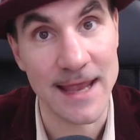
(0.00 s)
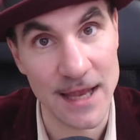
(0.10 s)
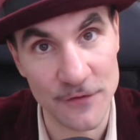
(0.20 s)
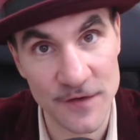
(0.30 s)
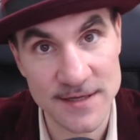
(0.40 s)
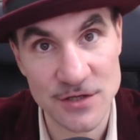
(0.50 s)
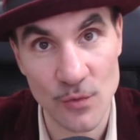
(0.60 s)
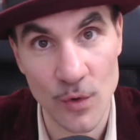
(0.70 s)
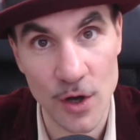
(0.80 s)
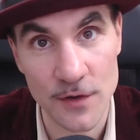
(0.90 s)
If it's a
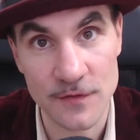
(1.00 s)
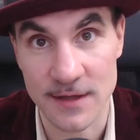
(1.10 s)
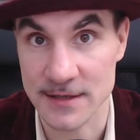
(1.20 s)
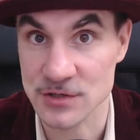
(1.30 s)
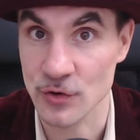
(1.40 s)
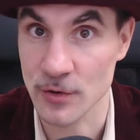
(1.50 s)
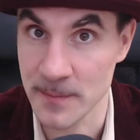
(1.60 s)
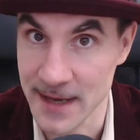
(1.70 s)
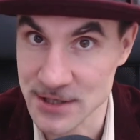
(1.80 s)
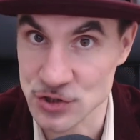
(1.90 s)
want that's going to
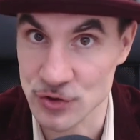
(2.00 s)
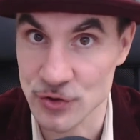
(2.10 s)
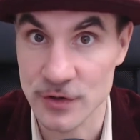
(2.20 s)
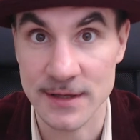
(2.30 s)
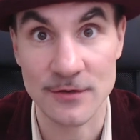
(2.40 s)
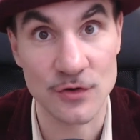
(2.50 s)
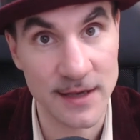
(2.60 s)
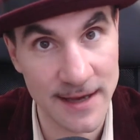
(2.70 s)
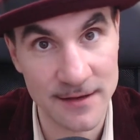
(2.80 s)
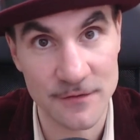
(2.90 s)
make sure that you
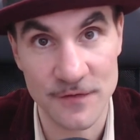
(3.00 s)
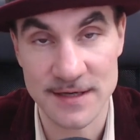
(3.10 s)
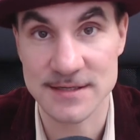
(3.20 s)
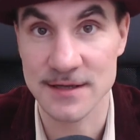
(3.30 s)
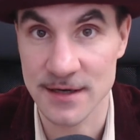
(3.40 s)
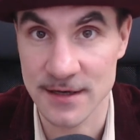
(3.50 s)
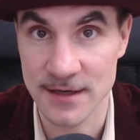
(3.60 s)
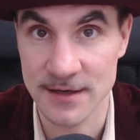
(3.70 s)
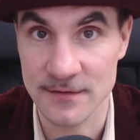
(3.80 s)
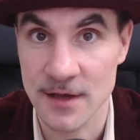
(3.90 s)
can't invest in a
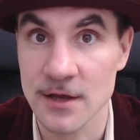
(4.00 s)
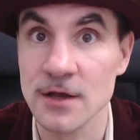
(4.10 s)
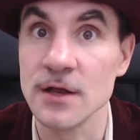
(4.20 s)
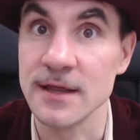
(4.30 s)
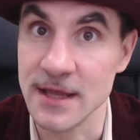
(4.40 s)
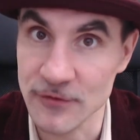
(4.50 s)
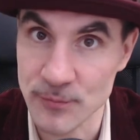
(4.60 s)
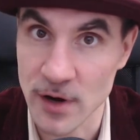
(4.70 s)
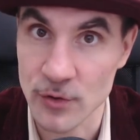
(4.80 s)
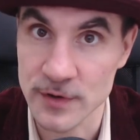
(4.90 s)
need, give
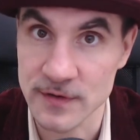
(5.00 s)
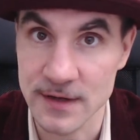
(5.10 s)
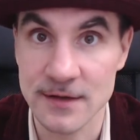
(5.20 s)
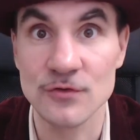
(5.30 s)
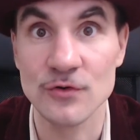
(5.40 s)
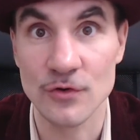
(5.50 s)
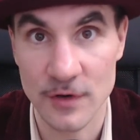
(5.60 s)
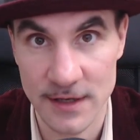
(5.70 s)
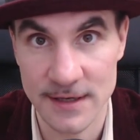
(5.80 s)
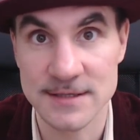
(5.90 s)
priority to your
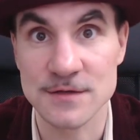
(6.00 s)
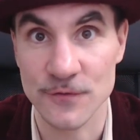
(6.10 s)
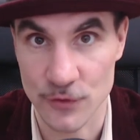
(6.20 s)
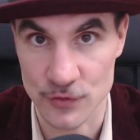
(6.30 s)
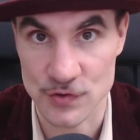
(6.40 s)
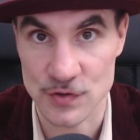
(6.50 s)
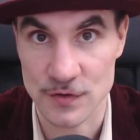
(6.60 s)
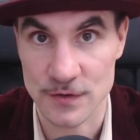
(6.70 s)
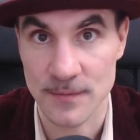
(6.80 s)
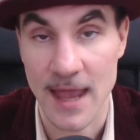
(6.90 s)
needs first.
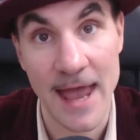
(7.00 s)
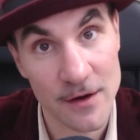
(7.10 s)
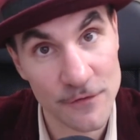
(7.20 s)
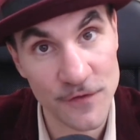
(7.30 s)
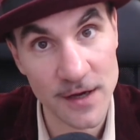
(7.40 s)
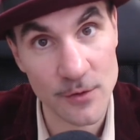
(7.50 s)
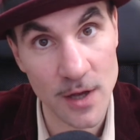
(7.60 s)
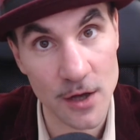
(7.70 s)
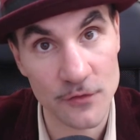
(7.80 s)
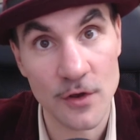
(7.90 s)
And figure
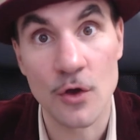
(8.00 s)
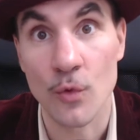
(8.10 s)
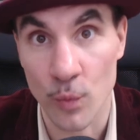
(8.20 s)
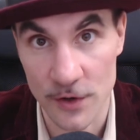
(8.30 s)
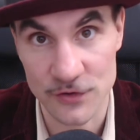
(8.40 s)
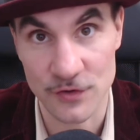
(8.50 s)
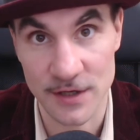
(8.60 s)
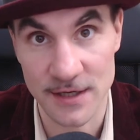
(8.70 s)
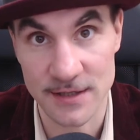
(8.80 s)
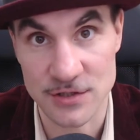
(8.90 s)
out what your
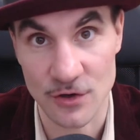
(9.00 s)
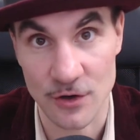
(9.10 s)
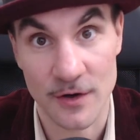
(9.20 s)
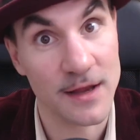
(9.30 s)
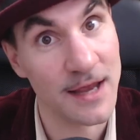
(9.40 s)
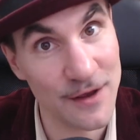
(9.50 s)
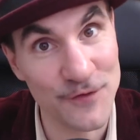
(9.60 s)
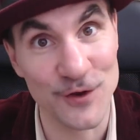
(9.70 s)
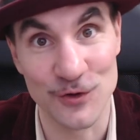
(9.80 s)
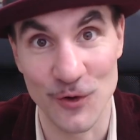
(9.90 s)
needs are if
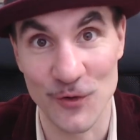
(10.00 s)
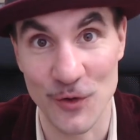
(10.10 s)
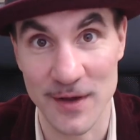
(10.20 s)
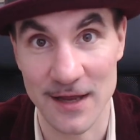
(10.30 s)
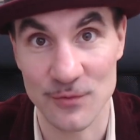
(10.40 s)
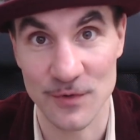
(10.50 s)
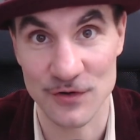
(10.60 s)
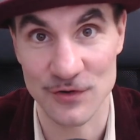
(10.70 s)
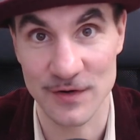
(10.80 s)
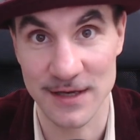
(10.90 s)
you don't know yet what
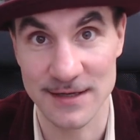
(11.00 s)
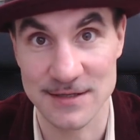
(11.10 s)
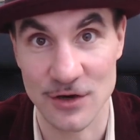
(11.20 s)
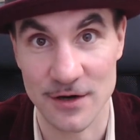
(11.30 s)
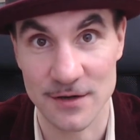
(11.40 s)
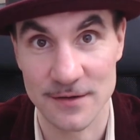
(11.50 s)
your needs are.